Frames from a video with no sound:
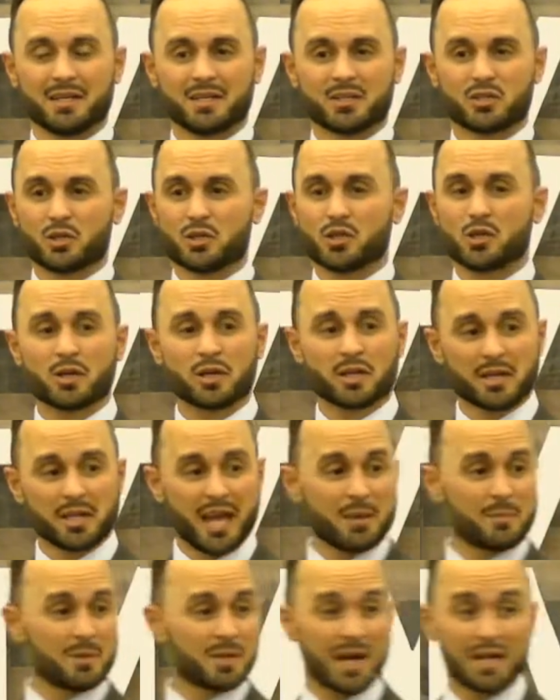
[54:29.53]
So you could have
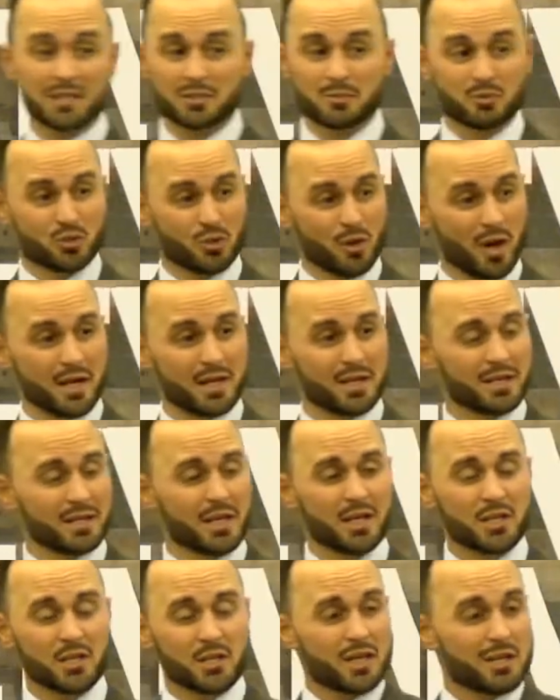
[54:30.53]
came and got some training.
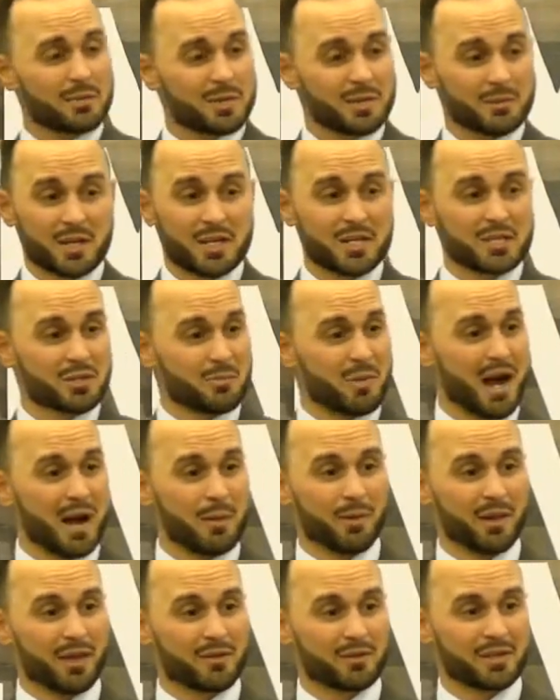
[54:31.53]
You could have been reading your
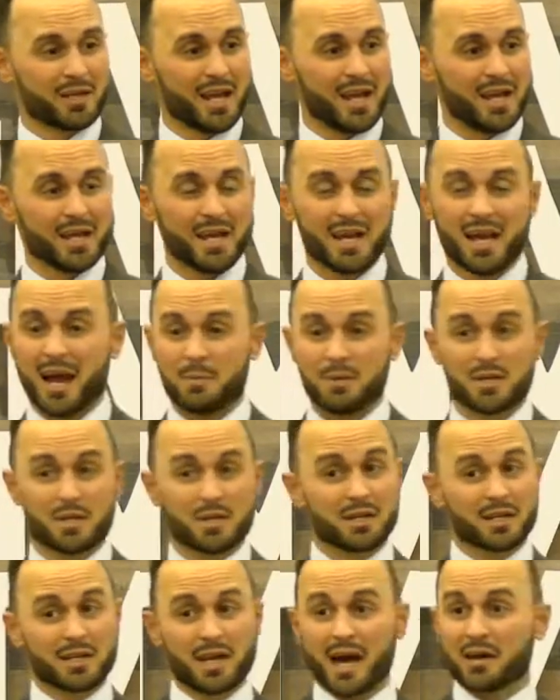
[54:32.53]
Bible every day. You
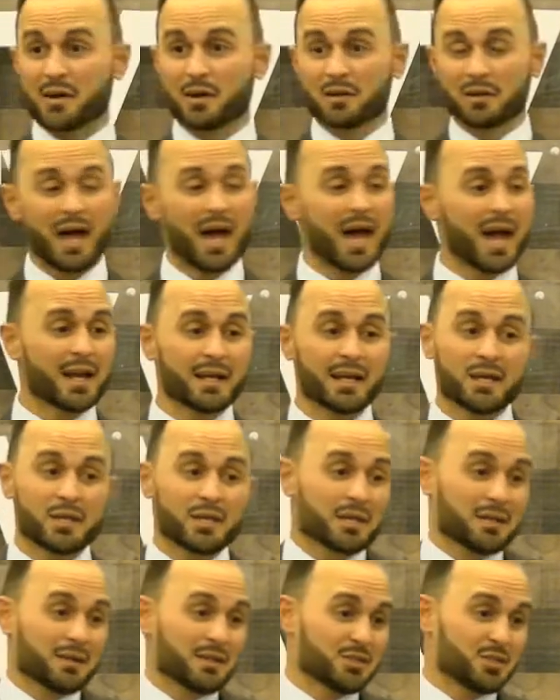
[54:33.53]
could have got online. You
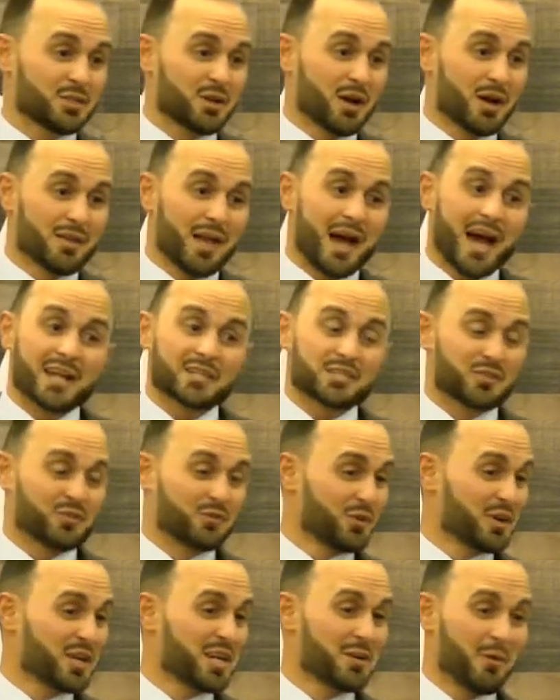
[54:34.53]
can listen online. It's
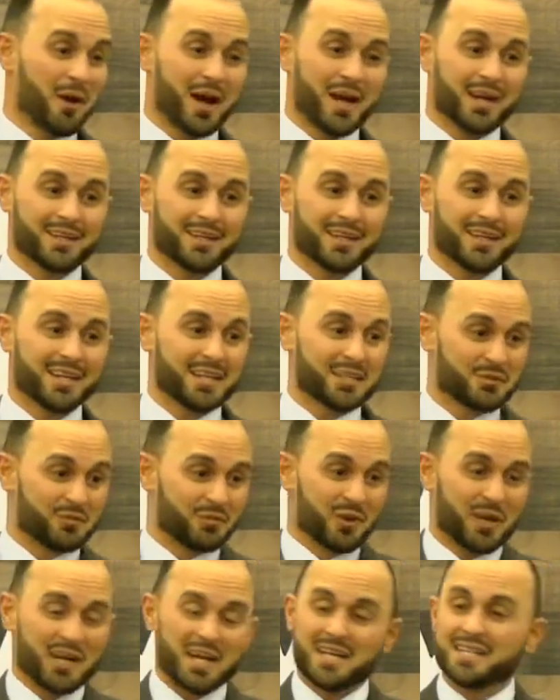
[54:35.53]
free, right? It's
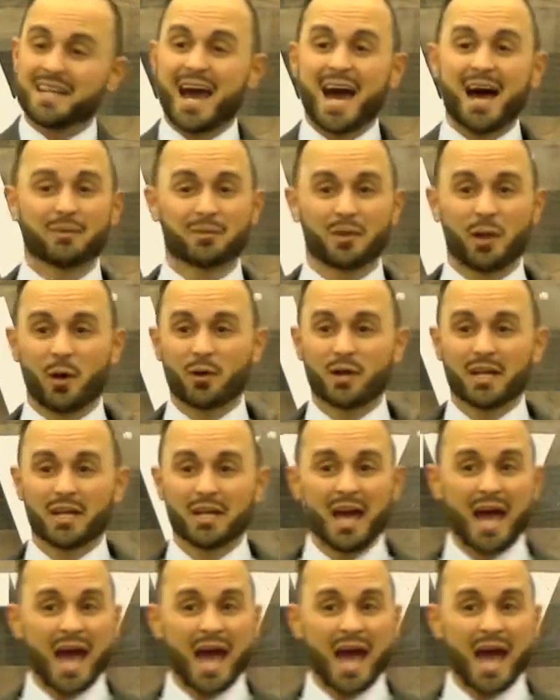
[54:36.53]
free. Download it.